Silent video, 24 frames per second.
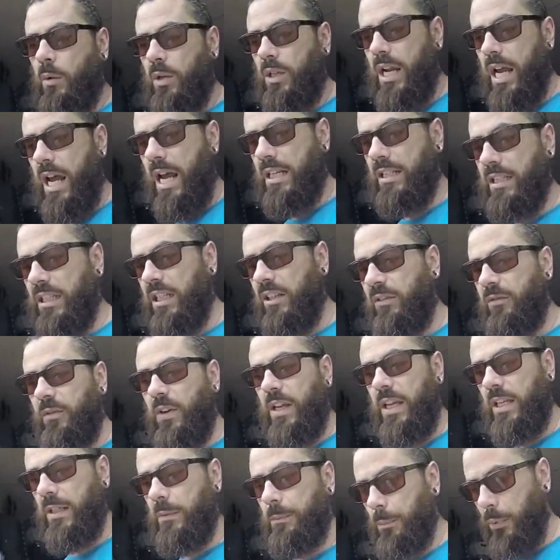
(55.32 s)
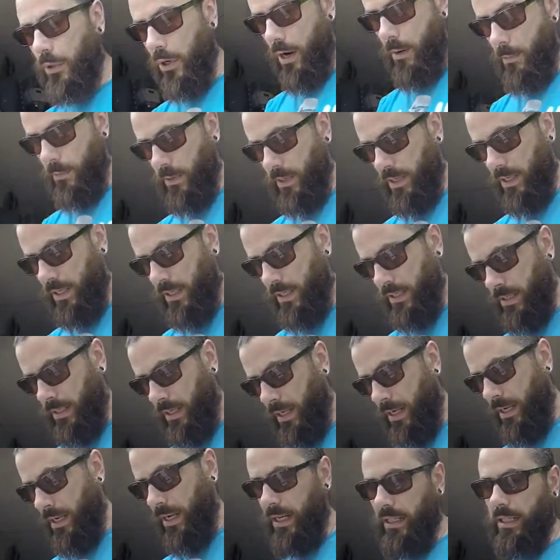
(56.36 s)
with anti-fling properties
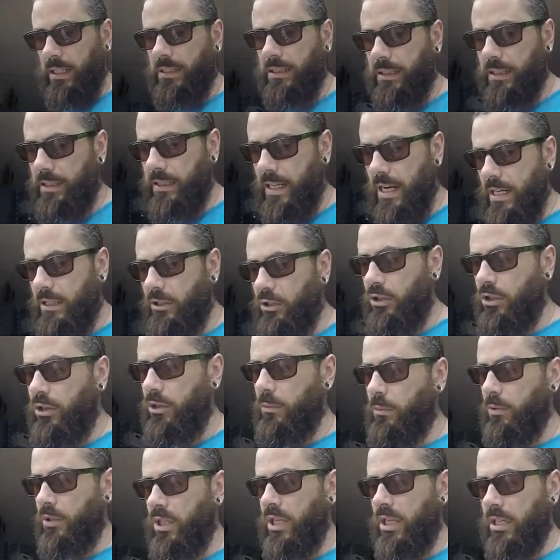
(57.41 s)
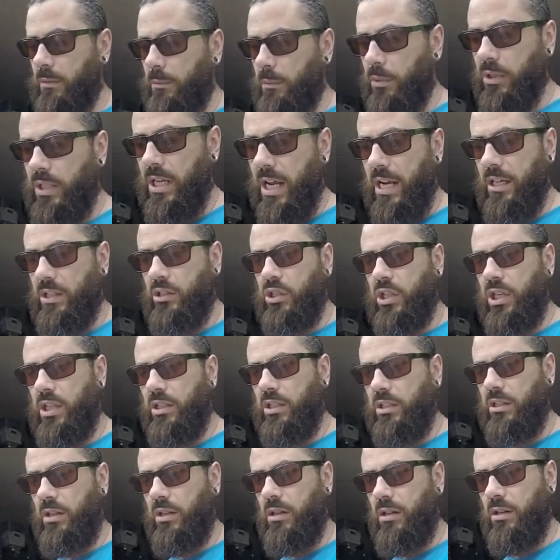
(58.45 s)
and it's designed to lubricate and protect
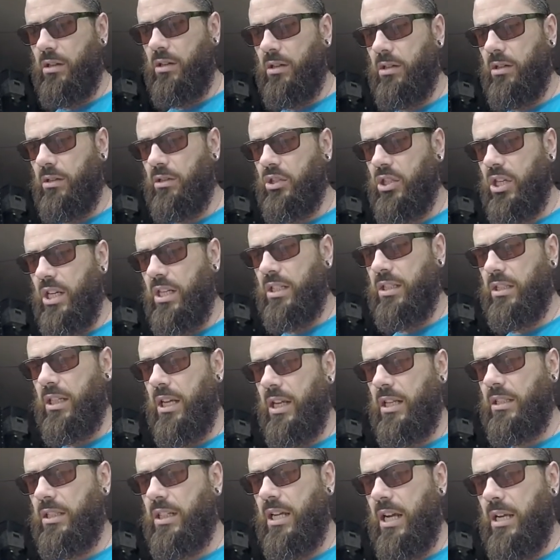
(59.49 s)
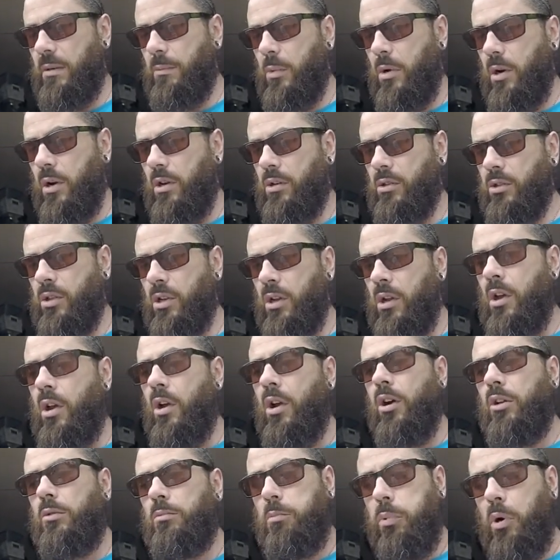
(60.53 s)
chainsaw chains and guide bars
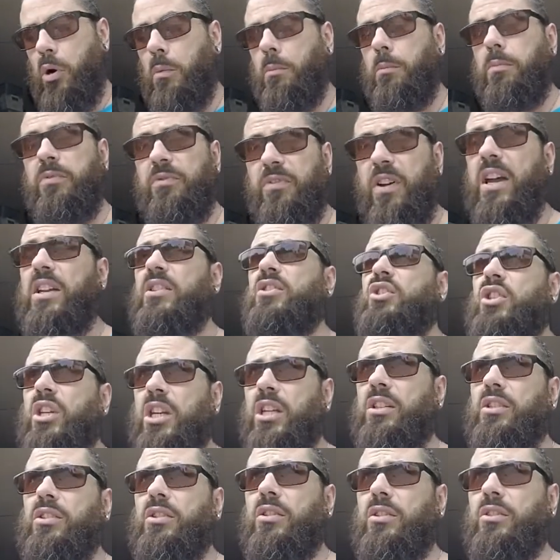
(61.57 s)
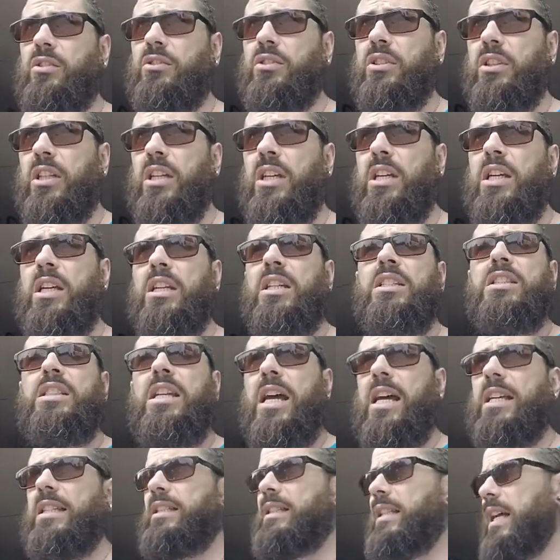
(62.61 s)
on pump-fed chainsaws.
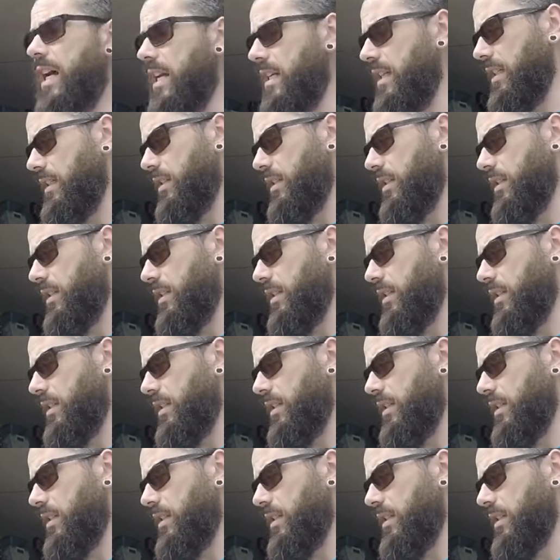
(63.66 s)
Yes, that